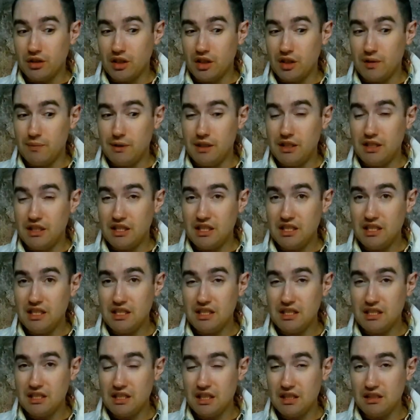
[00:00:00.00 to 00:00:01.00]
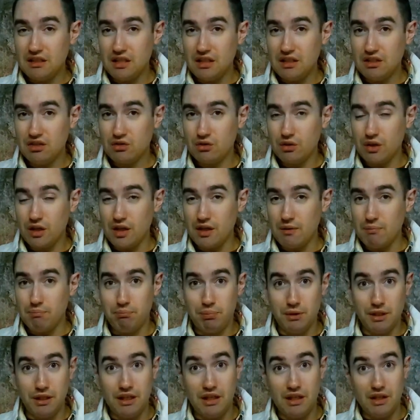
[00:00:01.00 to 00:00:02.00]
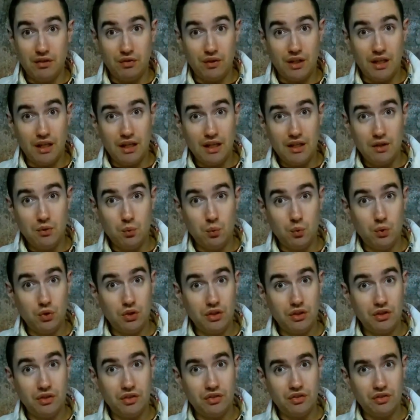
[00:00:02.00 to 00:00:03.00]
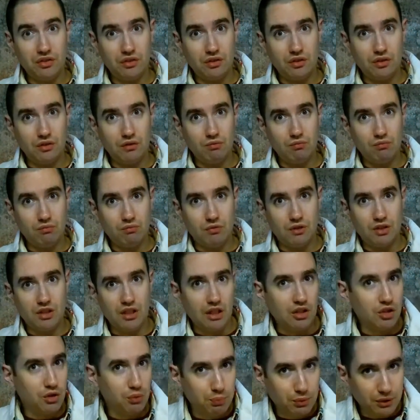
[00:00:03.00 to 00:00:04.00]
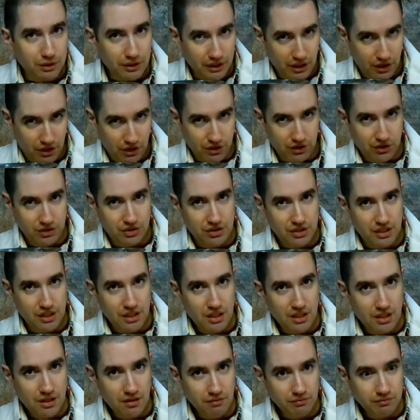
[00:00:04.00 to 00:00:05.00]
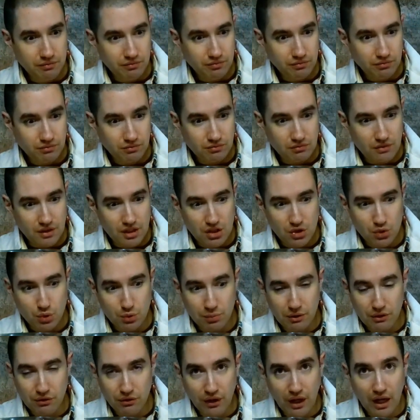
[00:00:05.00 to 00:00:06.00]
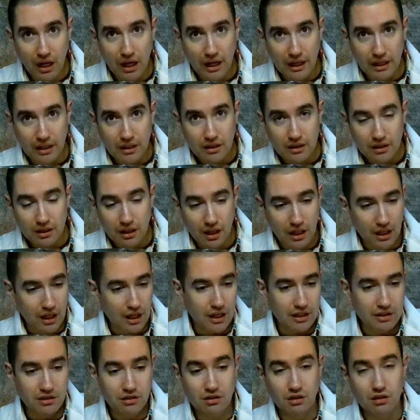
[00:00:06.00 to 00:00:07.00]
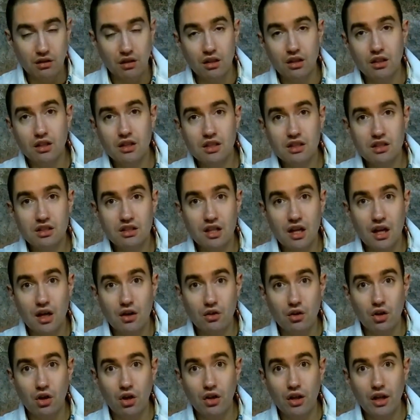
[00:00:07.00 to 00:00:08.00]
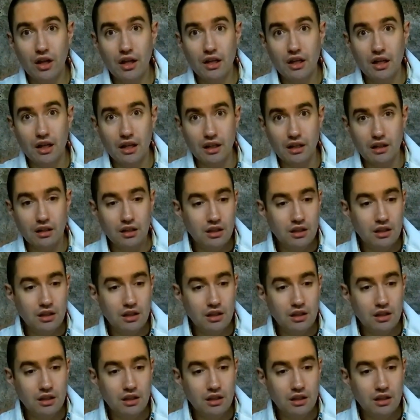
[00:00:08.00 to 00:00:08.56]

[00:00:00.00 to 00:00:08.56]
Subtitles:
I mean, this does not taste great, but if I was desperately thirsty, this would be fine. I'd glug this down all day and night.